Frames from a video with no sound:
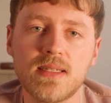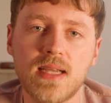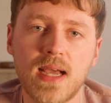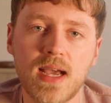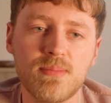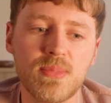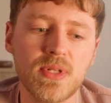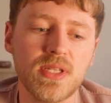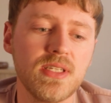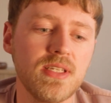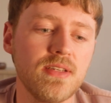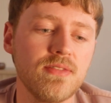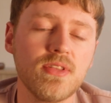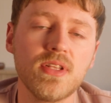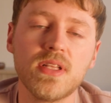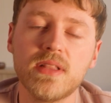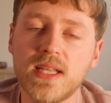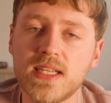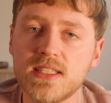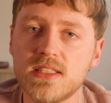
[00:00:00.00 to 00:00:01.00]
I believe
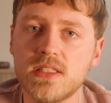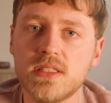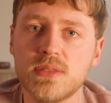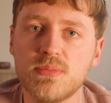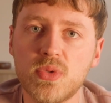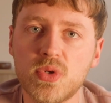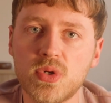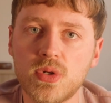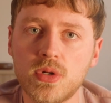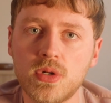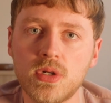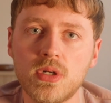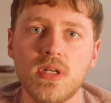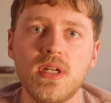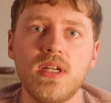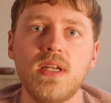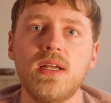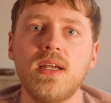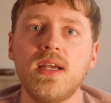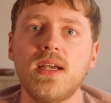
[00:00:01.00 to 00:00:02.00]
that less is more.
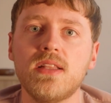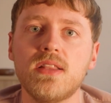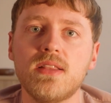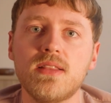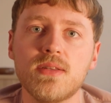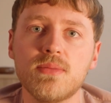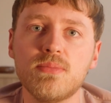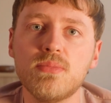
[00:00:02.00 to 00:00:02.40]
The